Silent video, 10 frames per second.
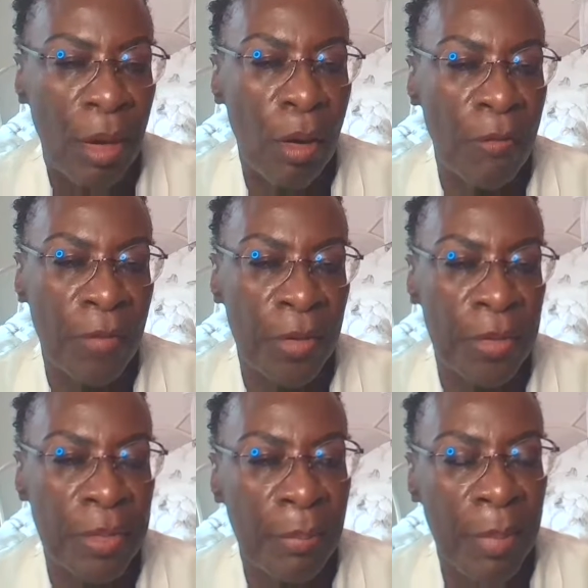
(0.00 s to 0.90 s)
COVID
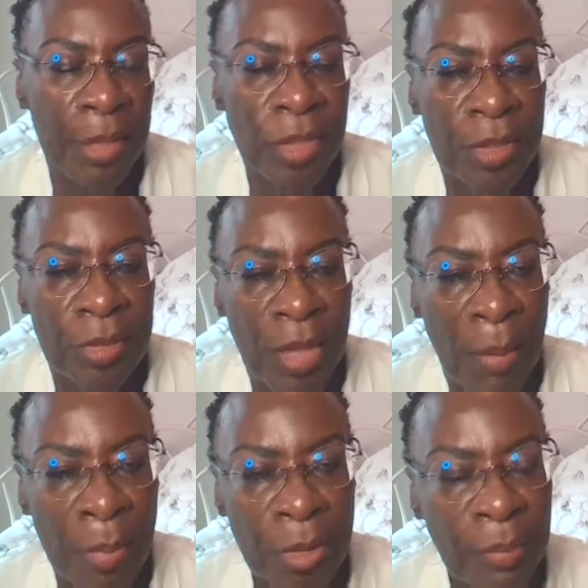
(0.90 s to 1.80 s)
is a major
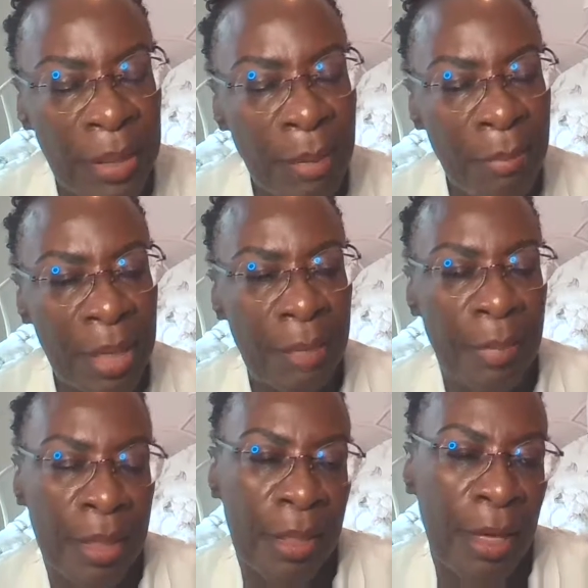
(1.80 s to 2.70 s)
example, but there are many,
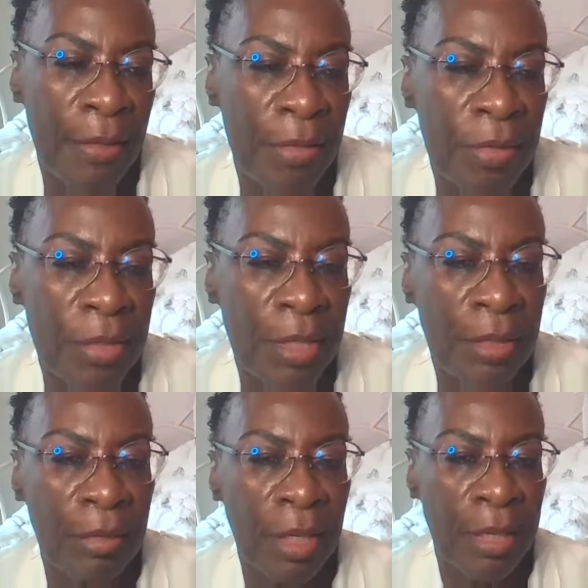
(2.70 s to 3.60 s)
many others that
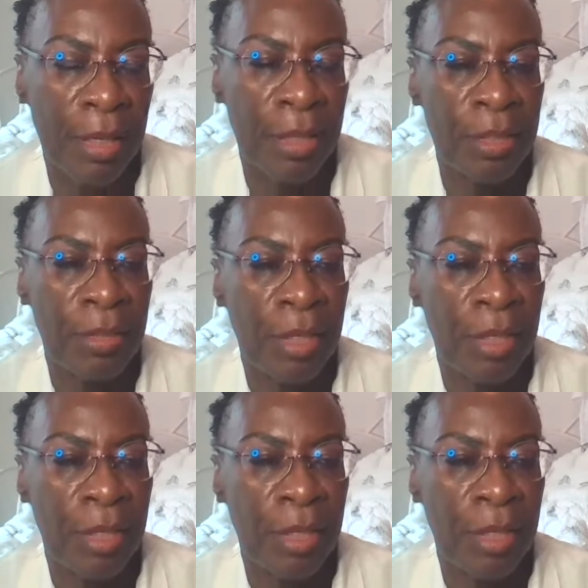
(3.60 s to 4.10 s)
can enter